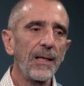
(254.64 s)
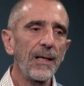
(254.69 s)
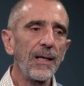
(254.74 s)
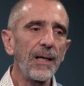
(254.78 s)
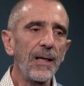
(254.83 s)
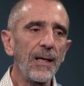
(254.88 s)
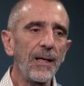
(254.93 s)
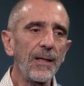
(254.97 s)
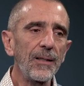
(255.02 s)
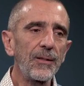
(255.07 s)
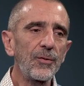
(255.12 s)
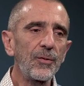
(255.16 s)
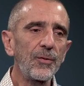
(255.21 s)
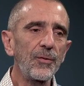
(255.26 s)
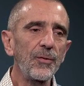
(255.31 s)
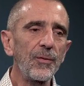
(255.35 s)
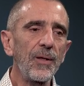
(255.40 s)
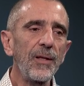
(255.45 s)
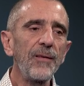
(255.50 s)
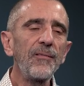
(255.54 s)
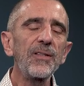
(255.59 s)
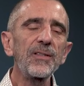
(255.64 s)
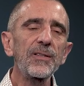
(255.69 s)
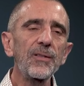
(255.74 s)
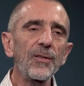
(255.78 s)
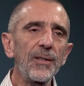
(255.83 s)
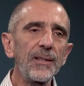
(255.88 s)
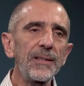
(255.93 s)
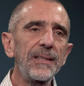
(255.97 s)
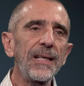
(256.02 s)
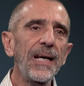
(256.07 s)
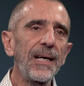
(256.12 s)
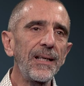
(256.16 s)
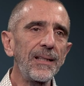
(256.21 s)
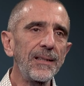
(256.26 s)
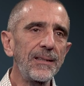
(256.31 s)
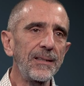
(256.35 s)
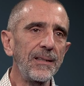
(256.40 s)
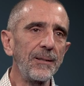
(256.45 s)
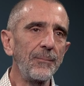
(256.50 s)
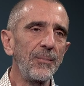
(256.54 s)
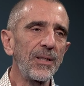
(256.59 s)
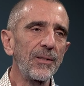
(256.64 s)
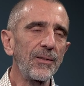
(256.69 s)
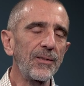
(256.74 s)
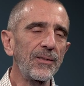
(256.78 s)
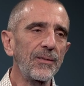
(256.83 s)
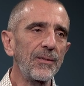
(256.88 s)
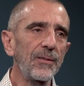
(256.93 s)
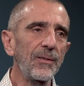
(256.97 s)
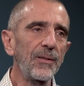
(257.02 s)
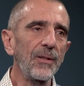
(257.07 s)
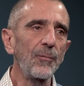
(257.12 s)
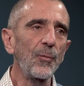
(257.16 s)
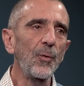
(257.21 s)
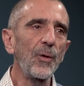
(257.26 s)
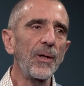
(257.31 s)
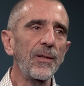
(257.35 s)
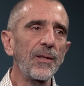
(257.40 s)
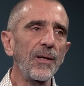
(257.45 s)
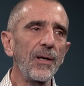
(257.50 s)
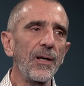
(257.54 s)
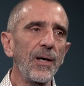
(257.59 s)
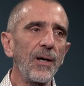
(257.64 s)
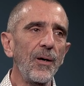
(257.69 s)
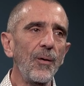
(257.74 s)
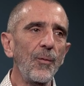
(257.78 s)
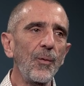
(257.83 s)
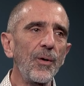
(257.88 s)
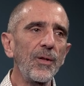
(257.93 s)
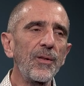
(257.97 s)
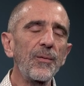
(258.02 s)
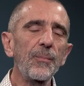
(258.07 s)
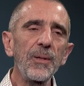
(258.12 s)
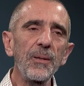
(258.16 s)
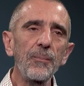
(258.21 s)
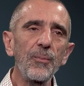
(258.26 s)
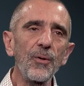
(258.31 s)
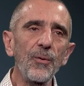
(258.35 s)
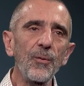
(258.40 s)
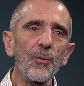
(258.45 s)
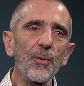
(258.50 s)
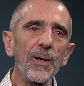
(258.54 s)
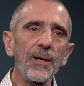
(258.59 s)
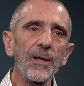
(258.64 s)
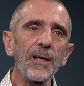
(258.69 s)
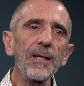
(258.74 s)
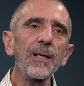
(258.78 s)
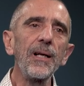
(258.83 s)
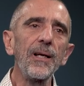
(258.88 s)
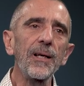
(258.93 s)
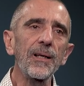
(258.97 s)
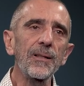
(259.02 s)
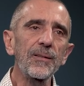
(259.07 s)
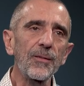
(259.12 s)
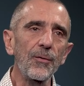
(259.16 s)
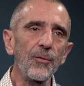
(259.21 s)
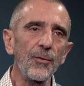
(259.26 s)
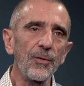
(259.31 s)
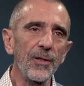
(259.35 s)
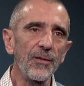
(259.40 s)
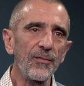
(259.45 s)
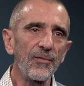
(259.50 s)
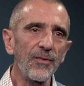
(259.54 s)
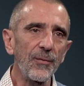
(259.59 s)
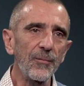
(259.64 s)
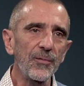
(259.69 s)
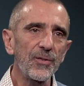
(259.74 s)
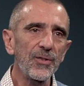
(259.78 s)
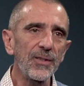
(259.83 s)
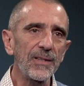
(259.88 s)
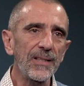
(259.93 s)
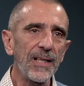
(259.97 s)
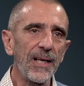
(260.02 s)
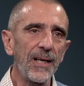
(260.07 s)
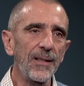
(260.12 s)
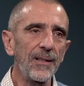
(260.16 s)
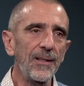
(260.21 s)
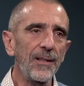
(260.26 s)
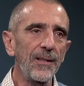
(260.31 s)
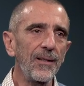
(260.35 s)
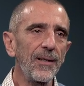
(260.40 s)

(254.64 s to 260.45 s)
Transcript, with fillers: uh, to live in solidarity because with uh, with people who are really excluded from society,